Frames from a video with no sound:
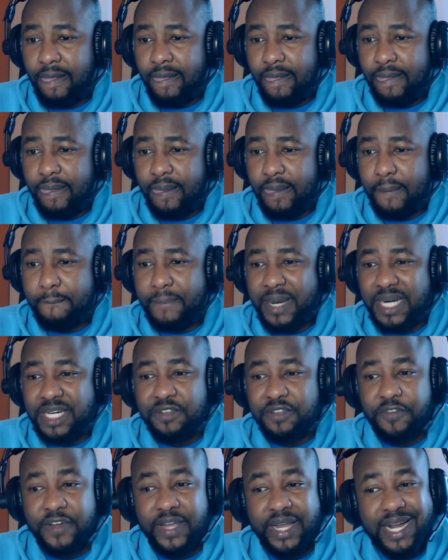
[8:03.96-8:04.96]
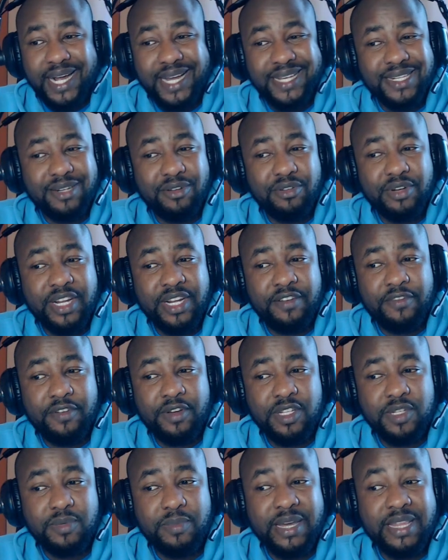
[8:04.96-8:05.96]
But if I cast out
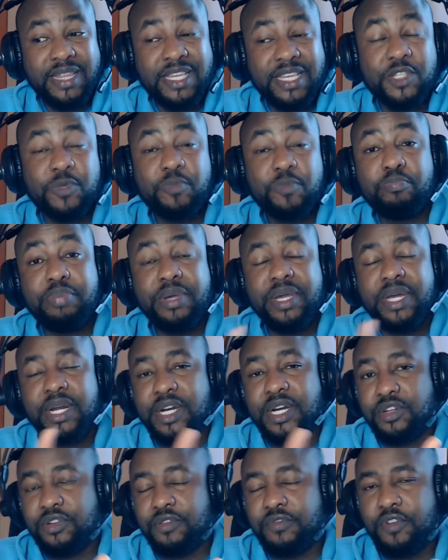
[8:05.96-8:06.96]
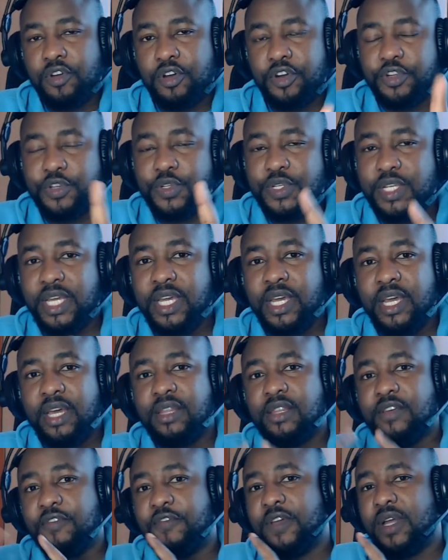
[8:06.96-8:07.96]
devils by the Spirit of God, you see,
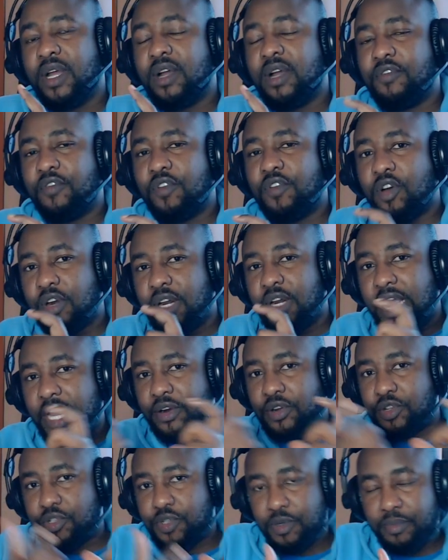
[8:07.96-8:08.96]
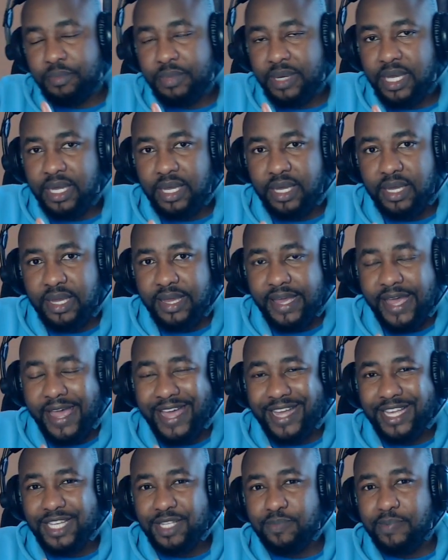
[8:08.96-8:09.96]
the finger of God can also be
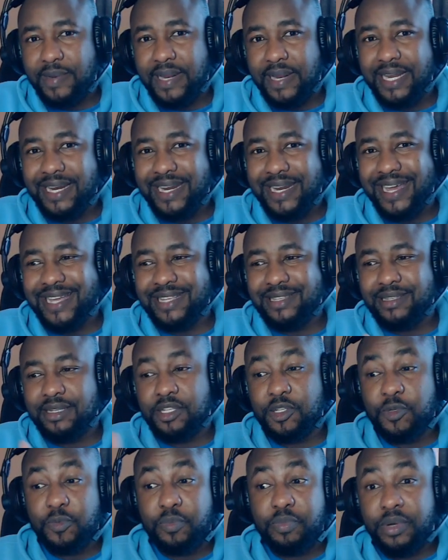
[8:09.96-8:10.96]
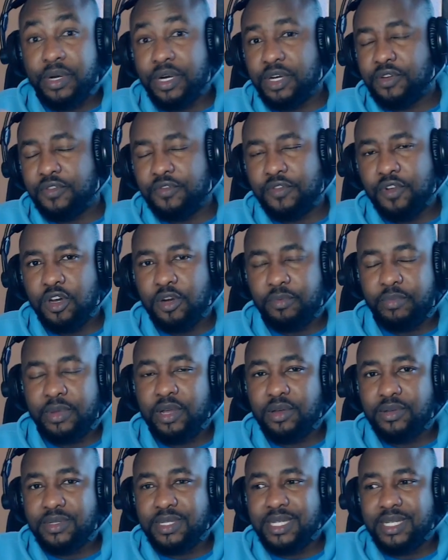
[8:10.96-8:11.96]
explained as the Spirit of God,
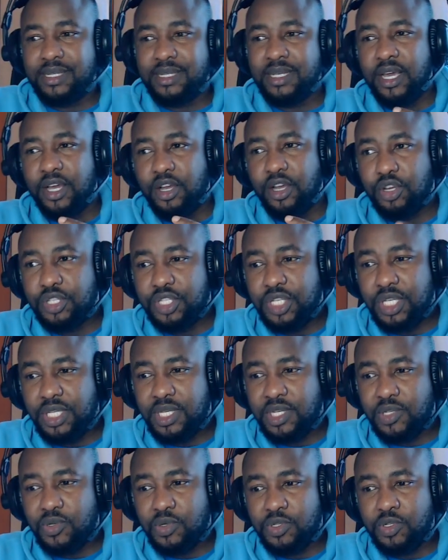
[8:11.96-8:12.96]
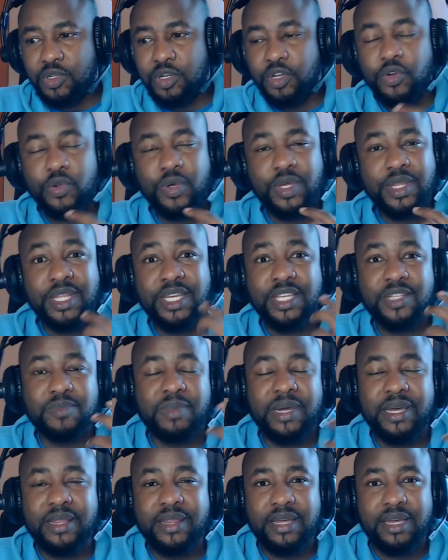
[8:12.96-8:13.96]
because this Jesus was not doing this
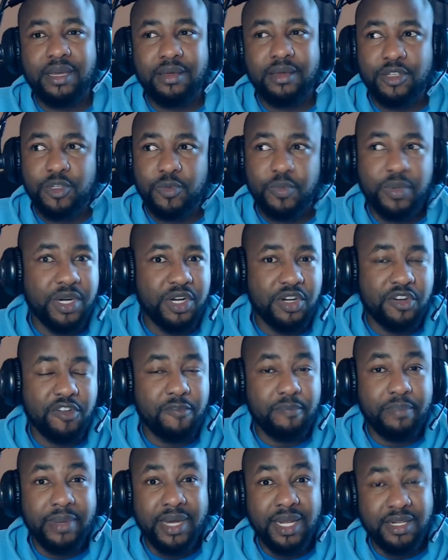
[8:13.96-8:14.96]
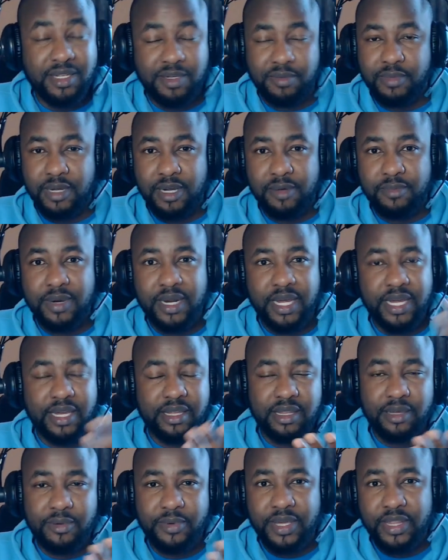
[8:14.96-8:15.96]
by the Spirit of Beelzebub, like
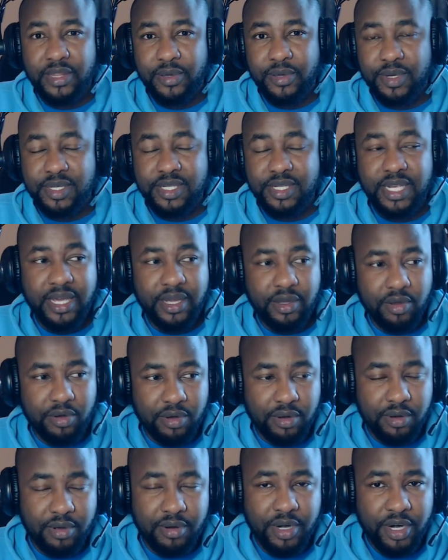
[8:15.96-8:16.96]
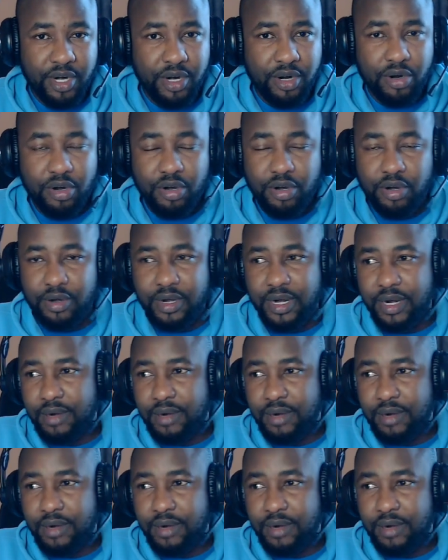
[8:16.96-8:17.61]
the way they were saying, or